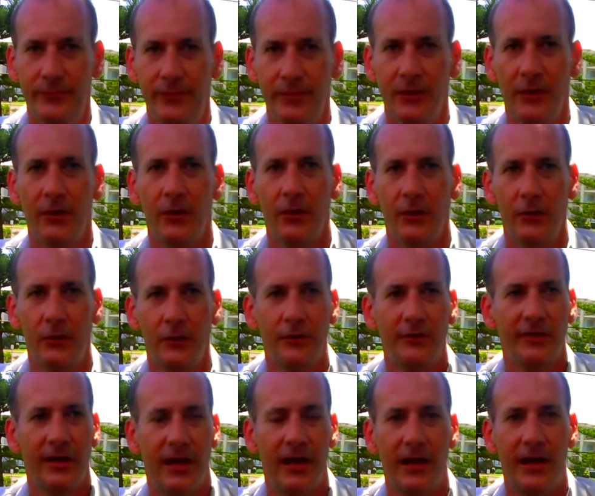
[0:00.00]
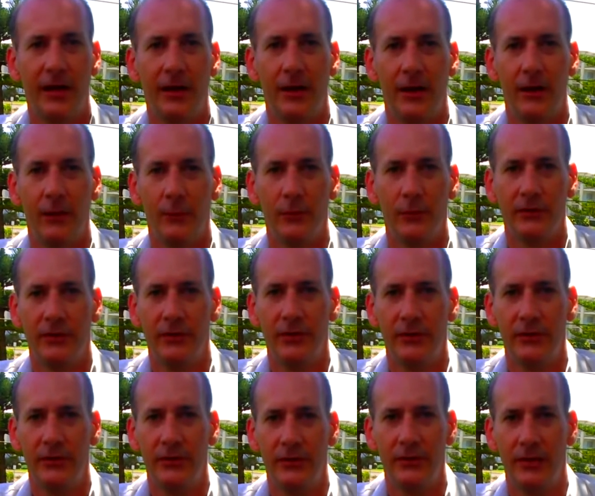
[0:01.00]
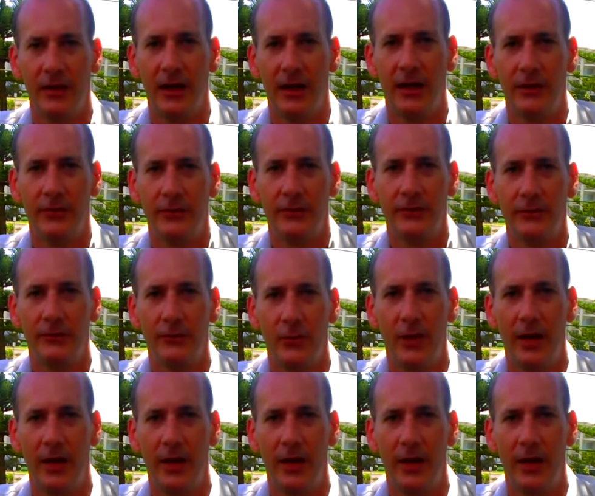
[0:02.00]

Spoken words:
On a good Saturday night, we'll do 120.